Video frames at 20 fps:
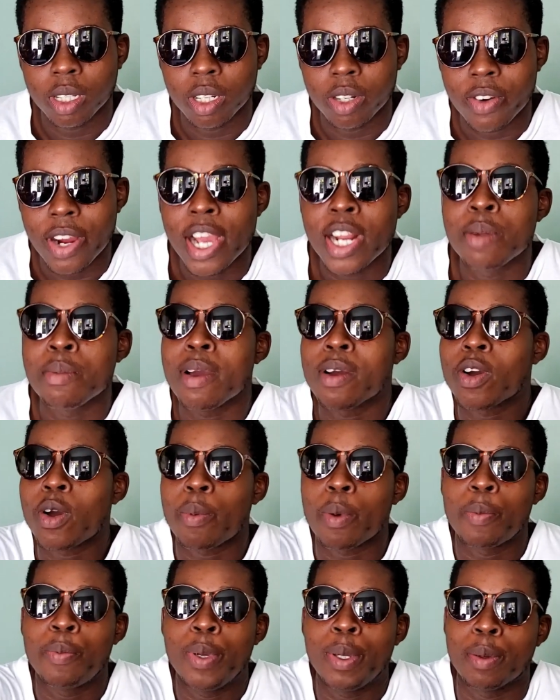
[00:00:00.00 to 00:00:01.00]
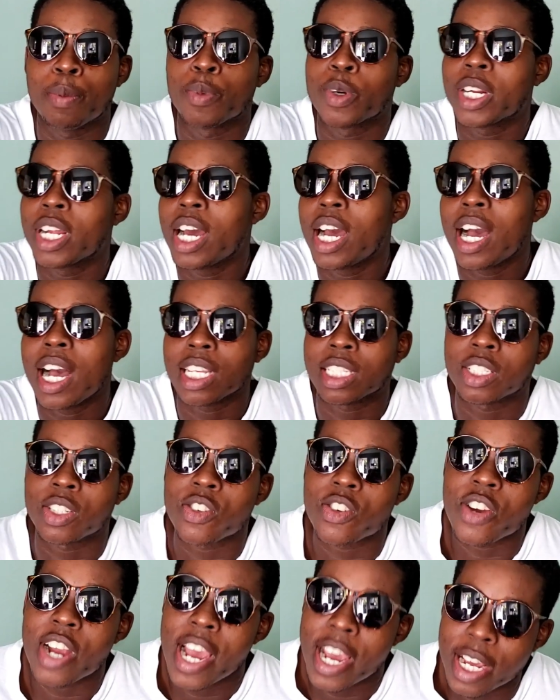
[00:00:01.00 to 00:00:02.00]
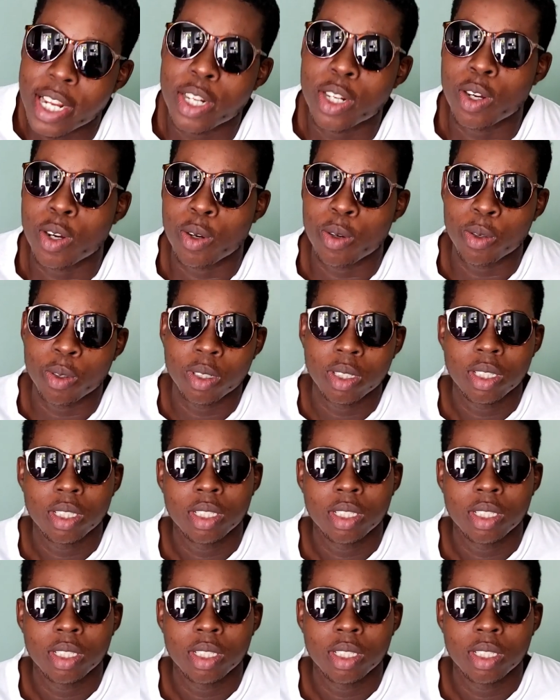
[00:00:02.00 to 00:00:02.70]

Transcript: Right now, my couple of people gonna ask right now